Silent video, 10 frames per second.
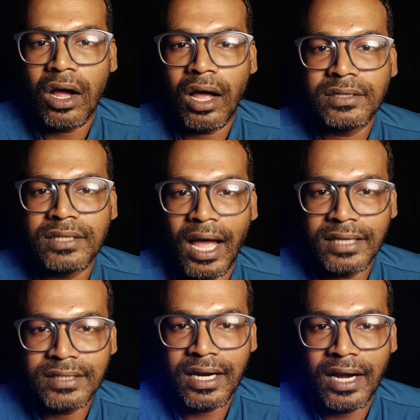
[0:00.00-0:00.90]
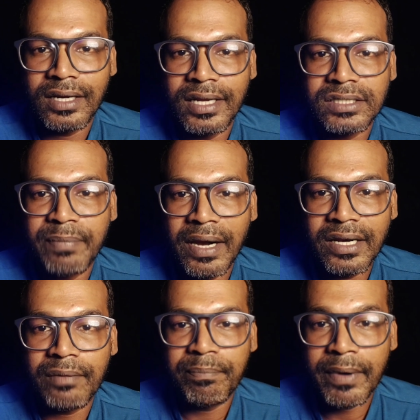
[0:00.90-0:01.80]
on the other hand, is
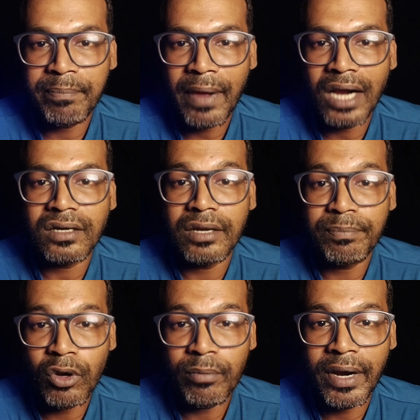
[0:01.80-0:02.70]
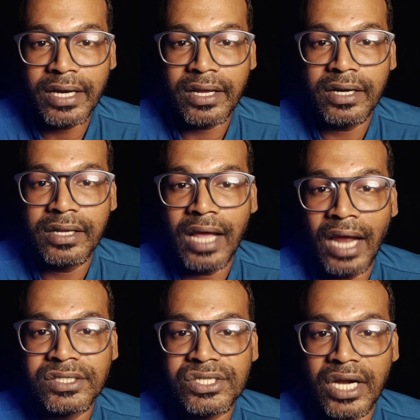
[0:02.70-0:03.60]
better prepared diplomatically
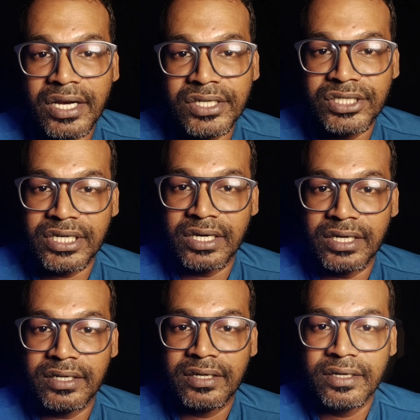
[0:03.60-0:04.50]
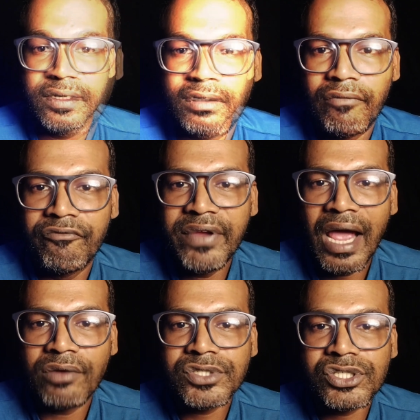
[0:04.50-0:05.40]
and strategically. We
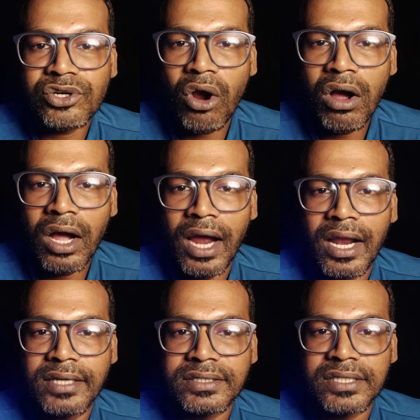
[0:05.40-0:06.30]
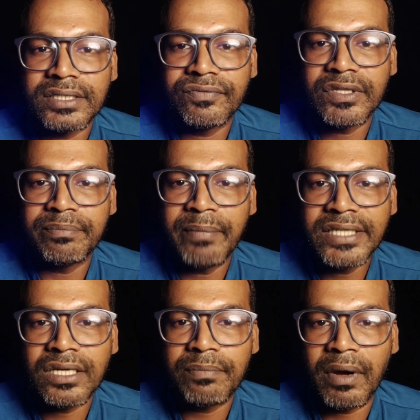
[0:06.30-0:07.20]
have strong alliances with
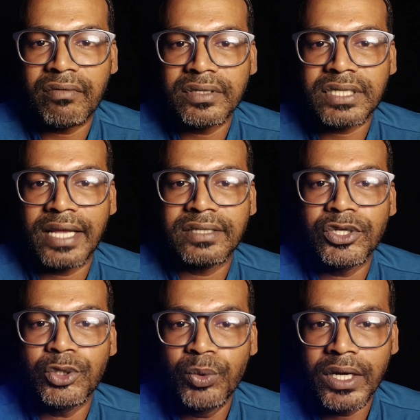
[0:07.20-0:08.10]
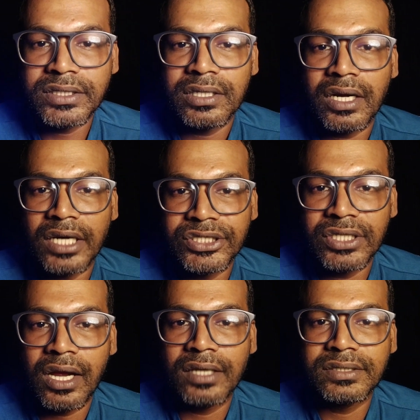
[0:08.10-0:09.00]
major powers like the US,
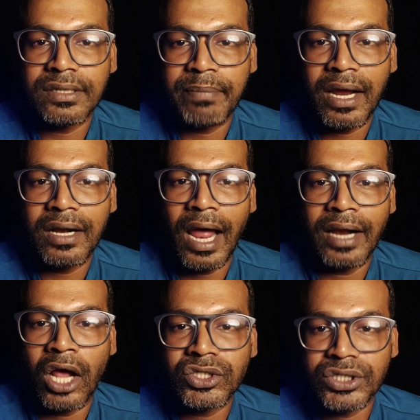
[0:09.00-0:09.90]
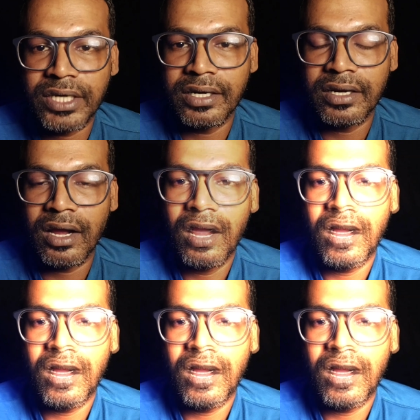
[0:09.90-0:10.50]
Russia, Japan and Australia.